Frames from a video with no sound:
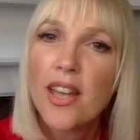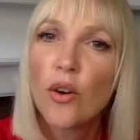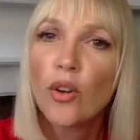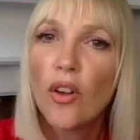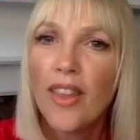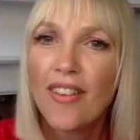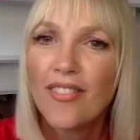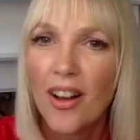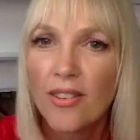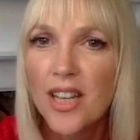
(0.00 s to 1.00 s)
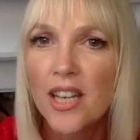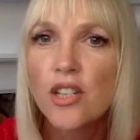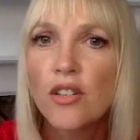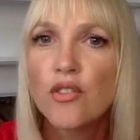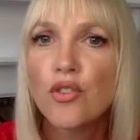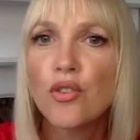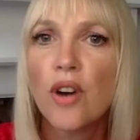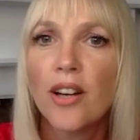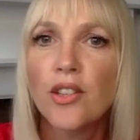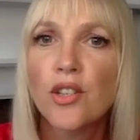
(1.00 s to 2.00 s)
say, all on that foundation of
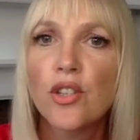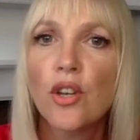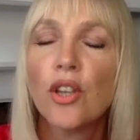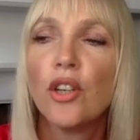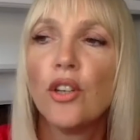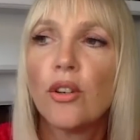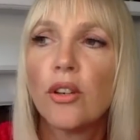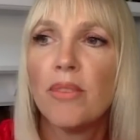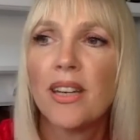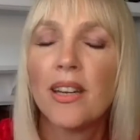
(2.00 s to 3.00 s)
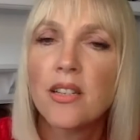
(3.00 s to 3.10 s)
trust so that you can begin.